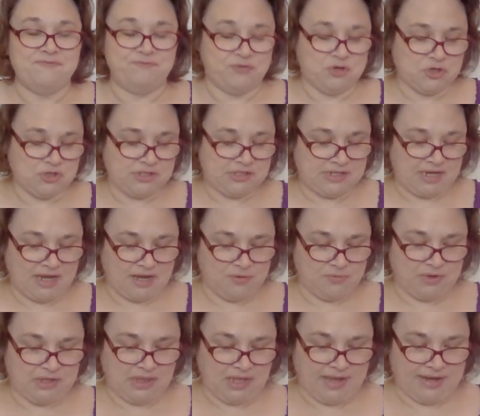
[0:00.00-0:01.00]
First, I
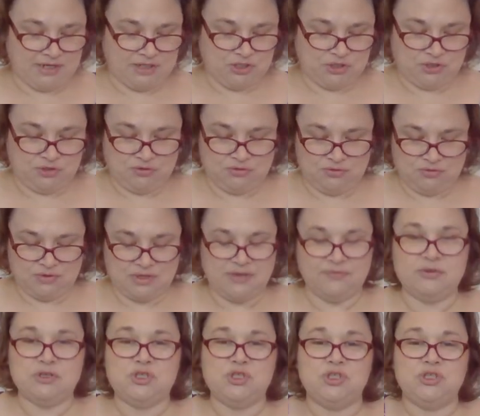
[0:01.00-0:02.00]
would like to
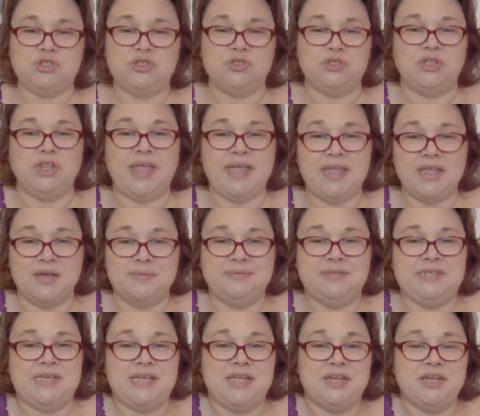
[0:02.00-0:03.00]
give a slight
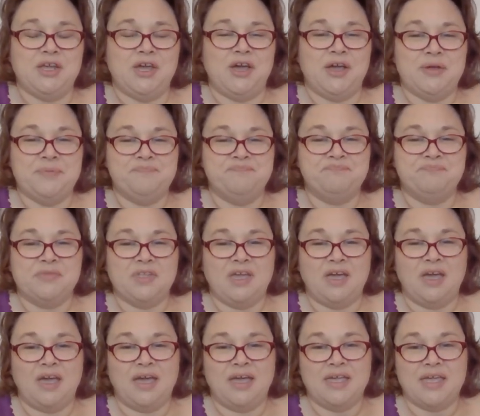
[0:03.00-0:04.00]
update. Um,
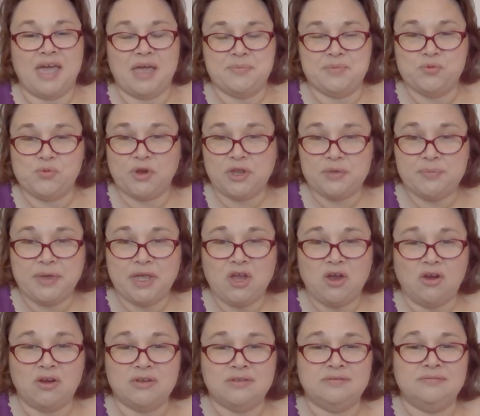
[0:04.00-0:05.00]
I have been working my
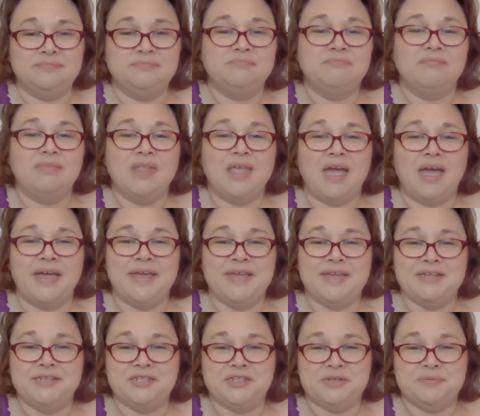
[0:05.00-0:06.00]
garden. I
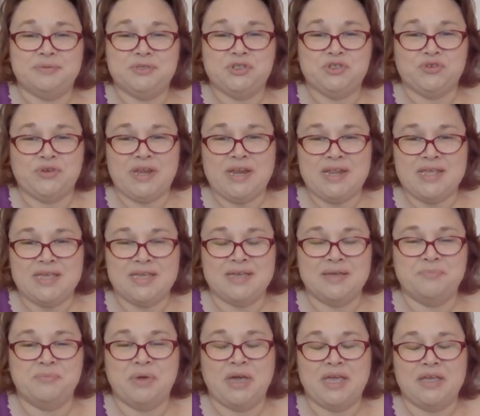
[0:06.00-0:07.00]
ended up
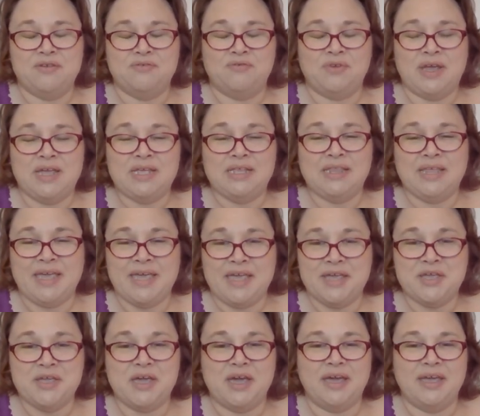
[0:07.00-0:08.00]
straining my right
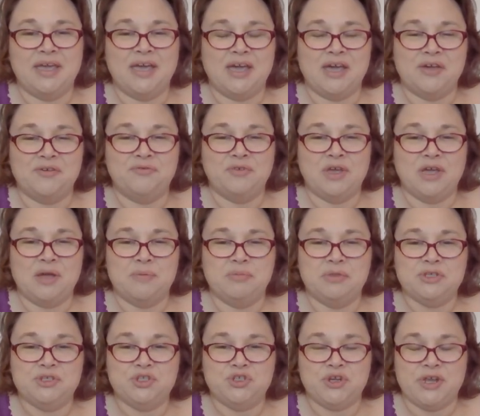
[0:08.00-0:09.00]
leg. I have a
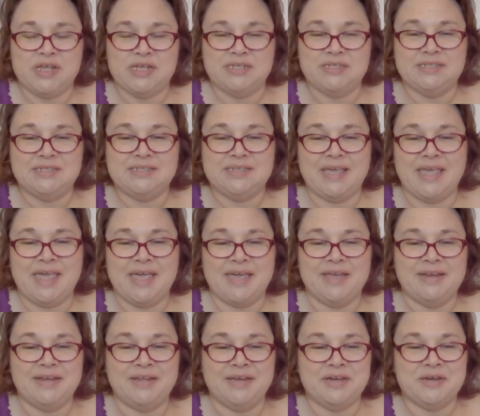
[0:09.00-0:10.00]
couple of strains
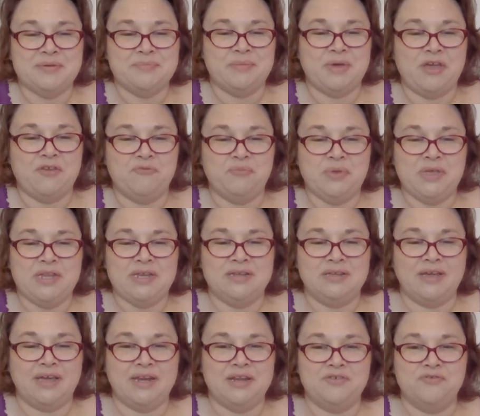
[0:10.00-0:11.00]
and um, I've been
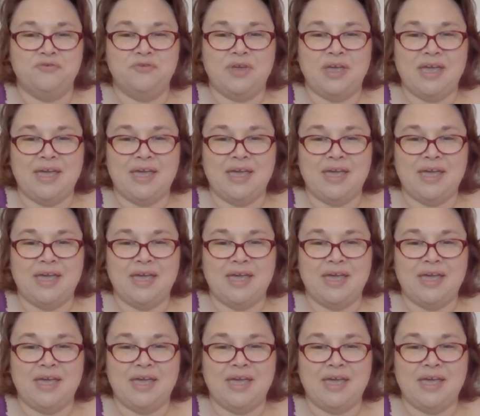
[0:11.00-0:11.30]
kind of